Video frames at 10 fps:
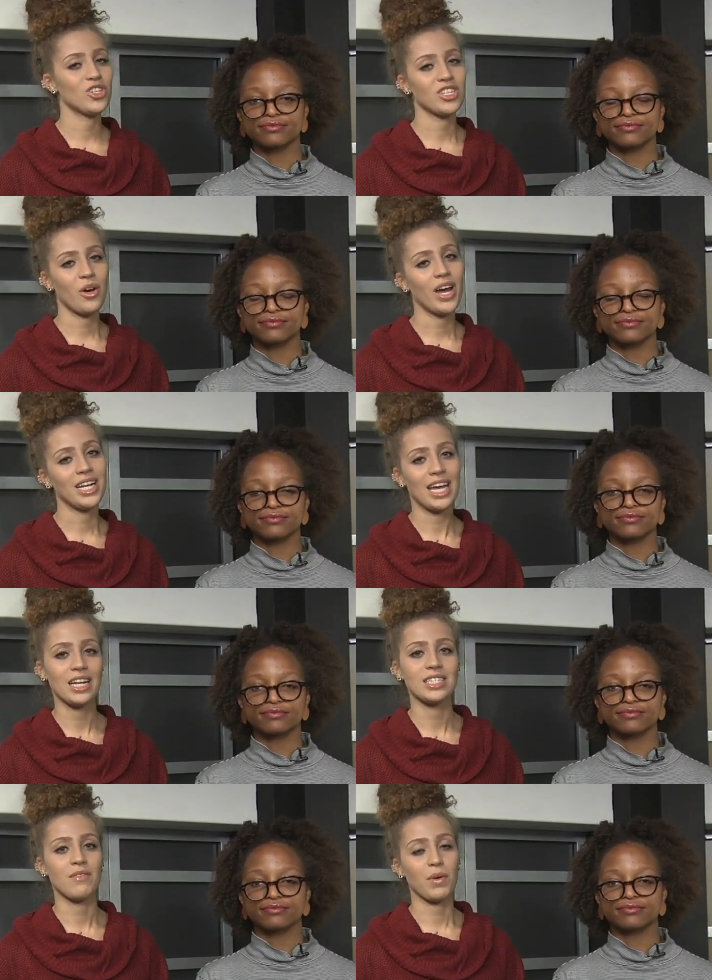Speaker 1: just go ahead and get
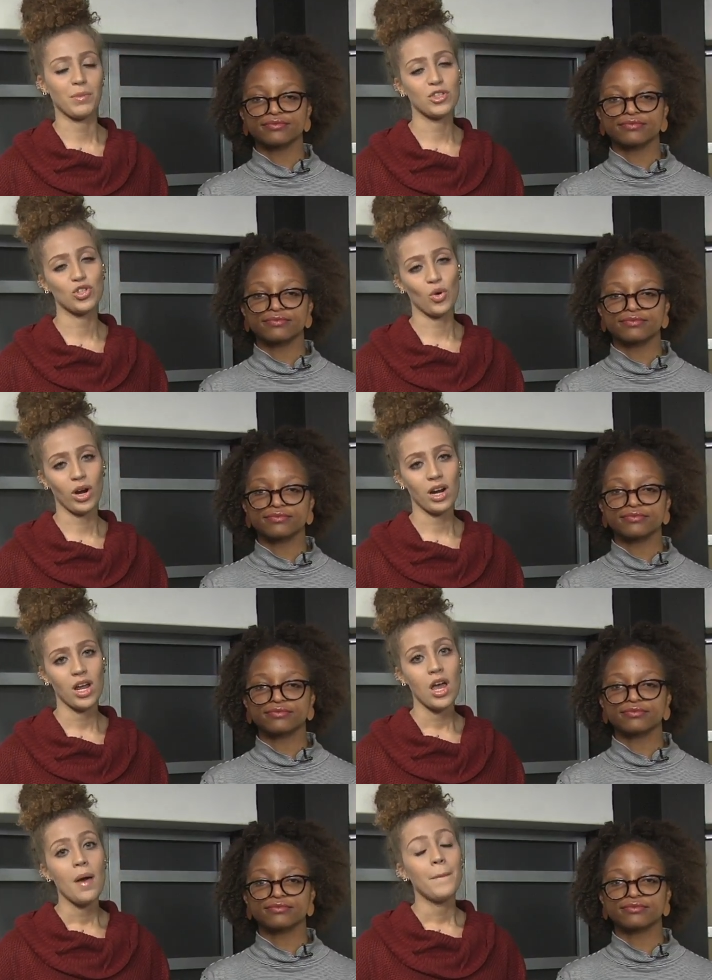some from the store
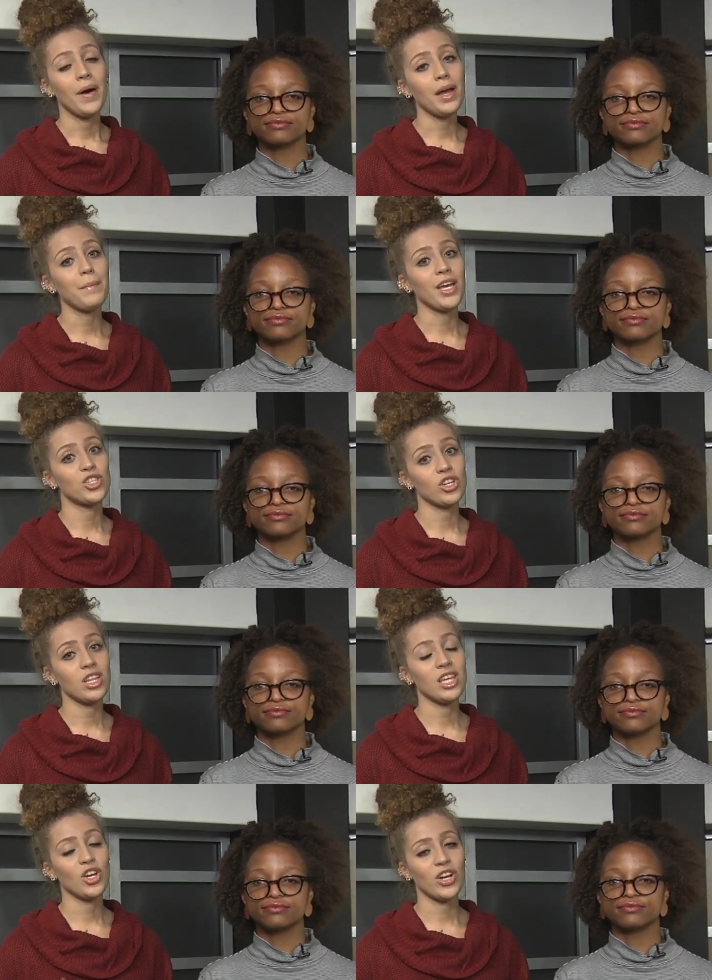but make sure that the
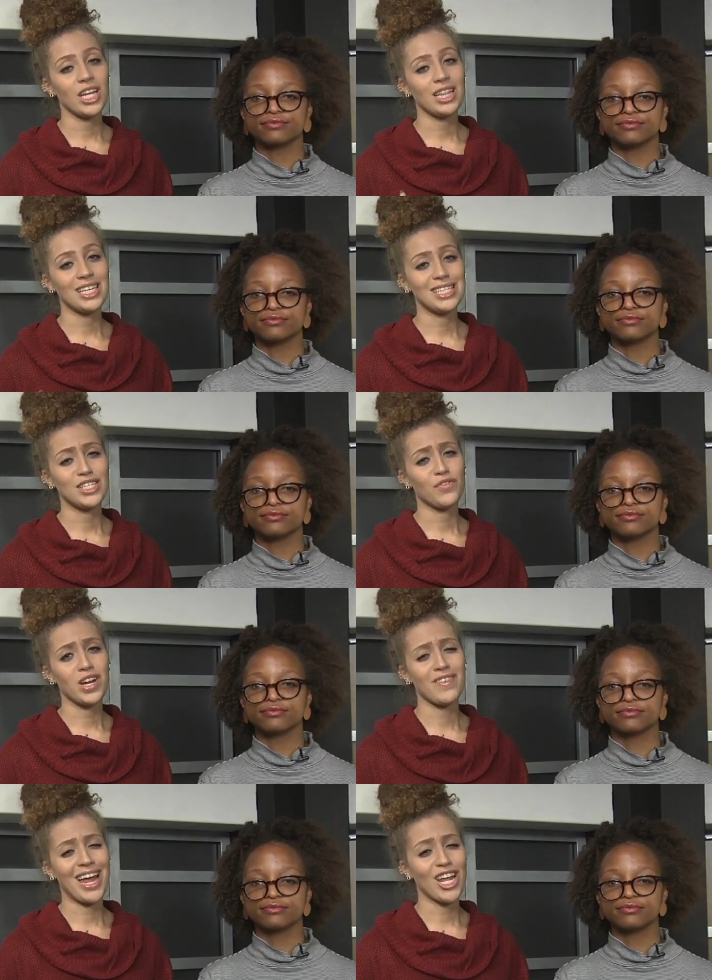ingredient list is free
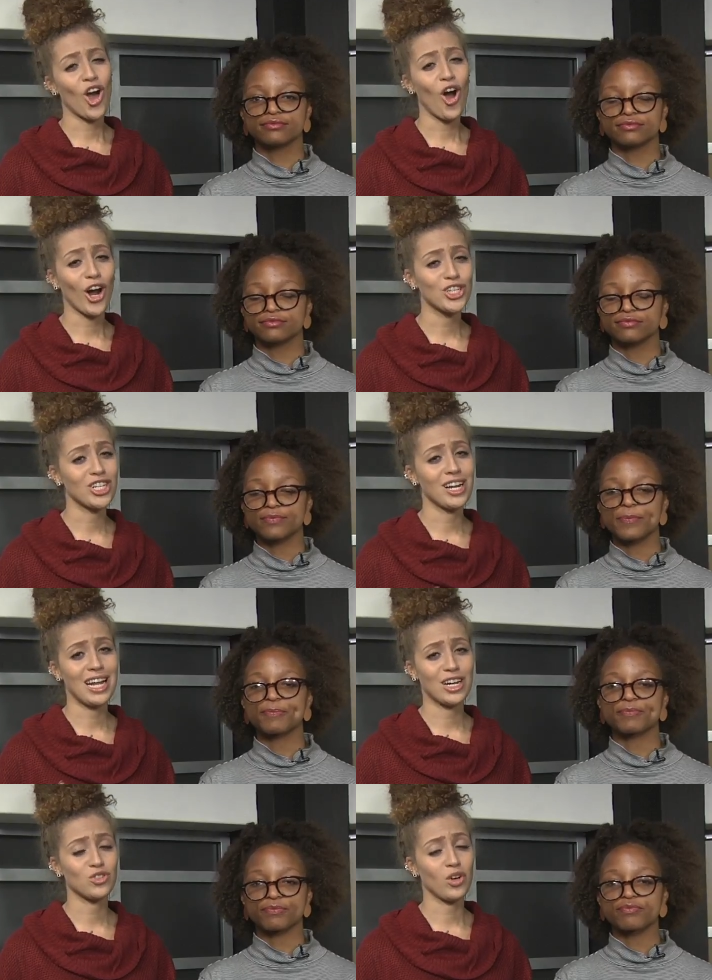of any harsh and
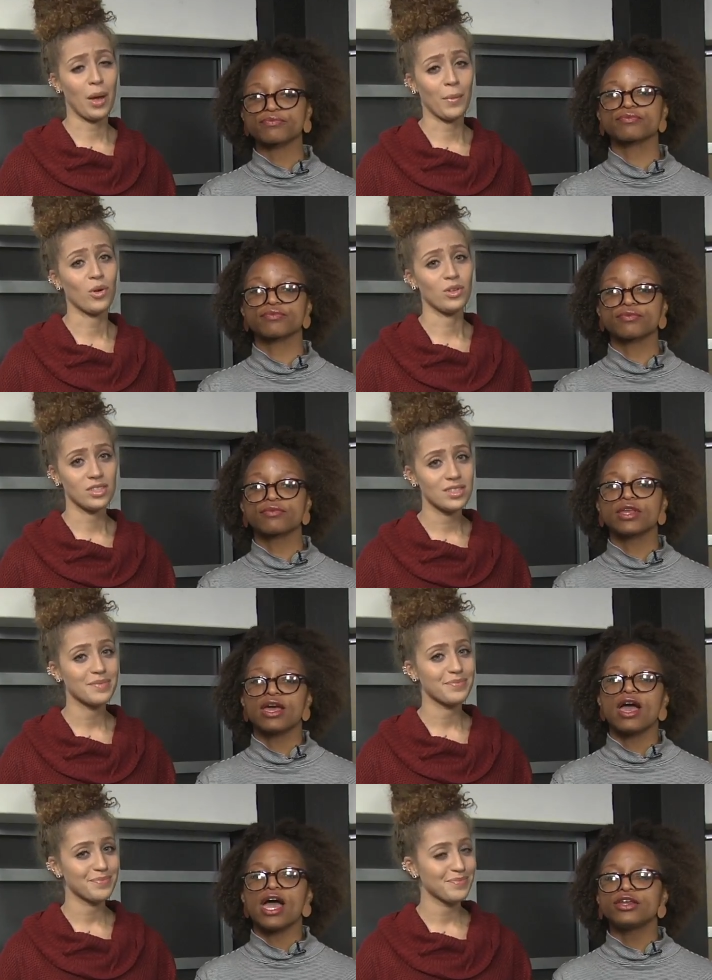unnatural chemicals.
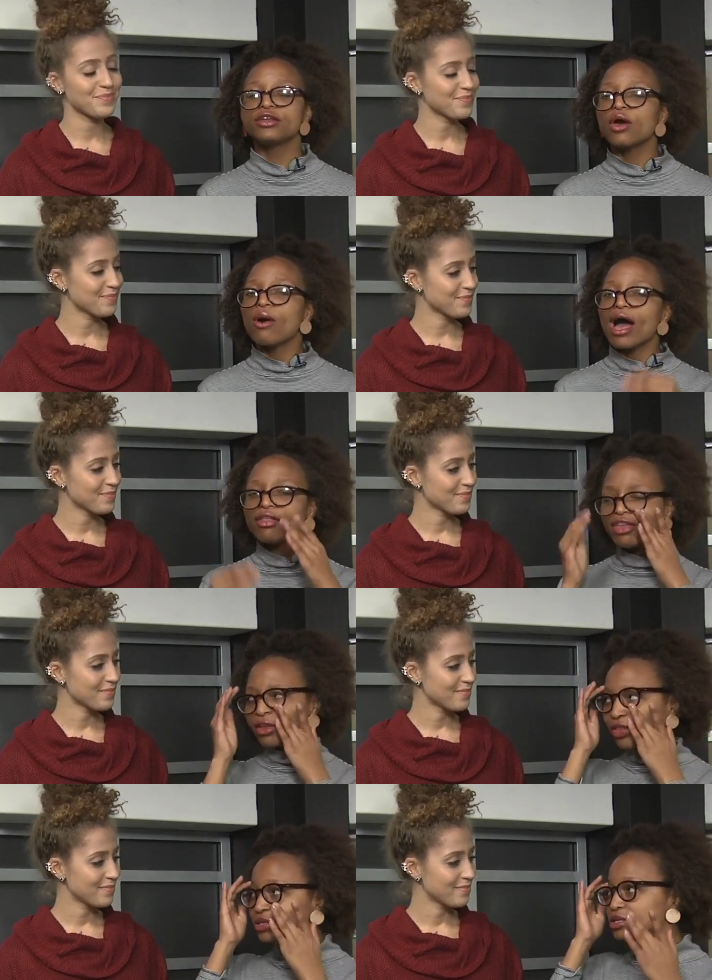
Speaker 2: And you know, I think
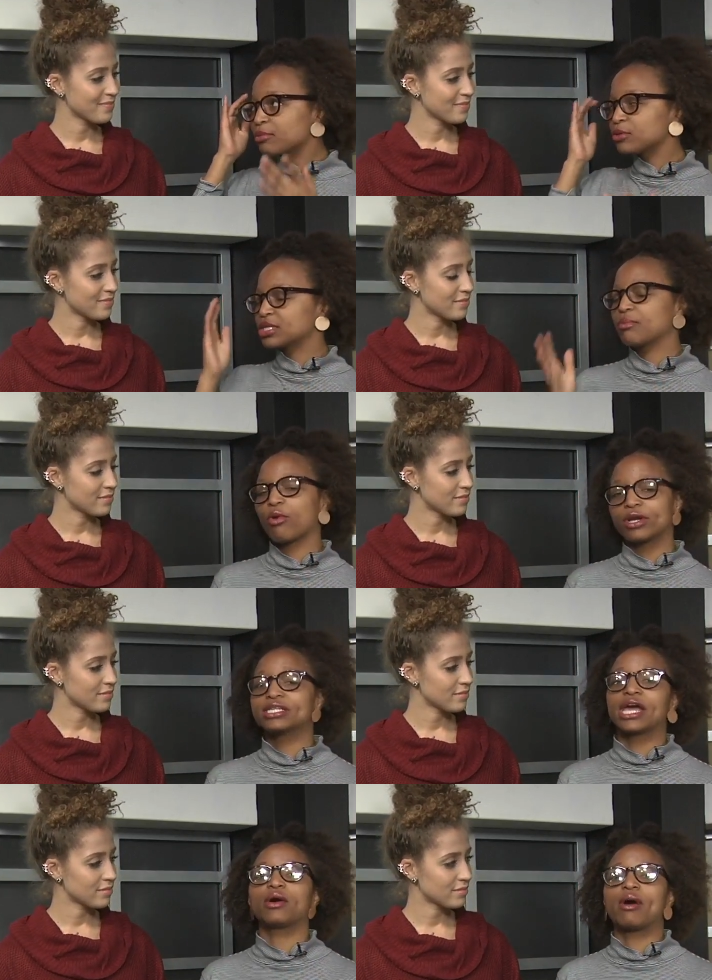that's the most important
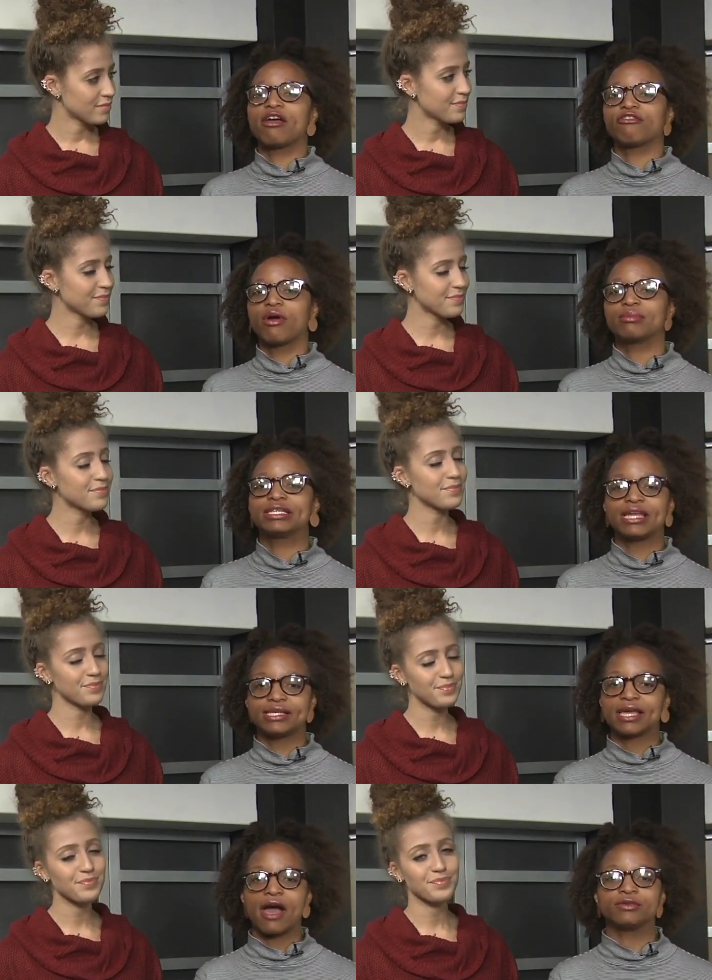takeaway from mm -hmm. today's
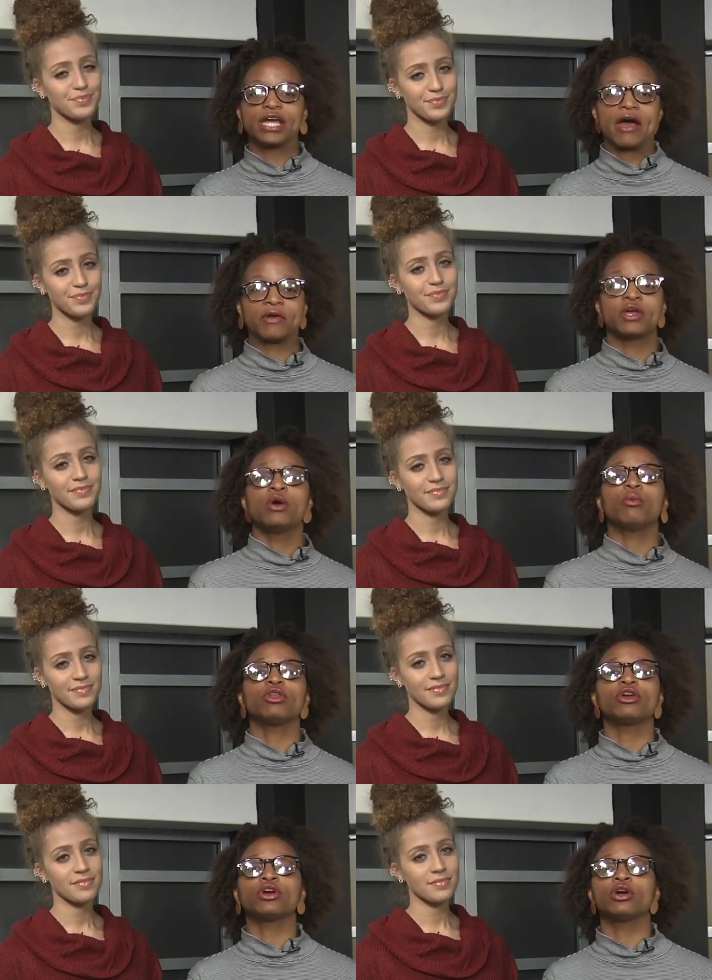countdown. When
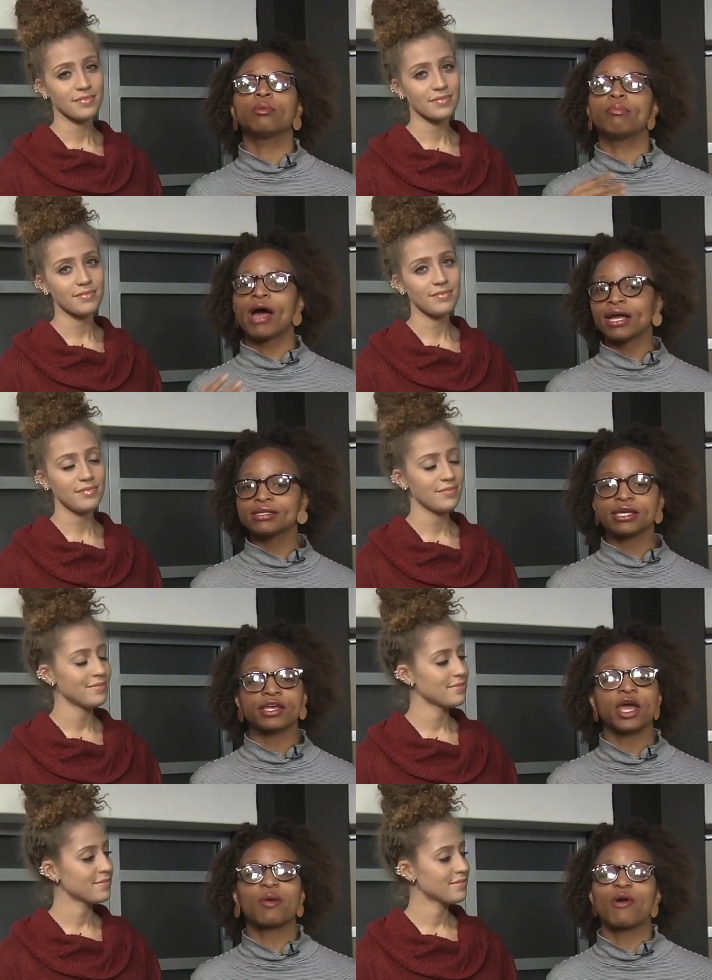you're buying
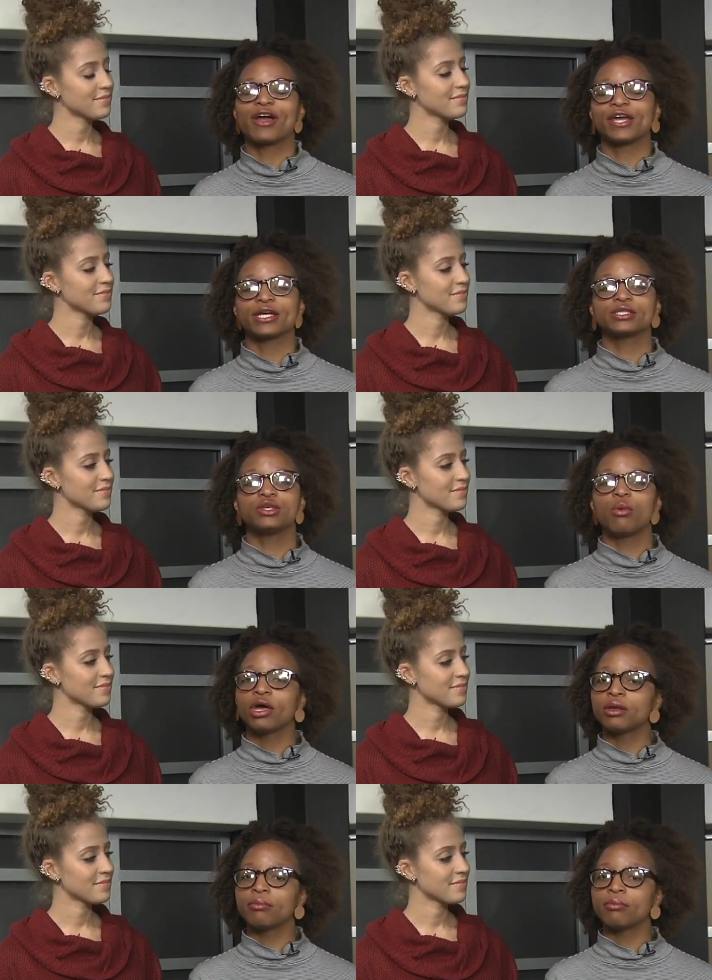skincare products, you want to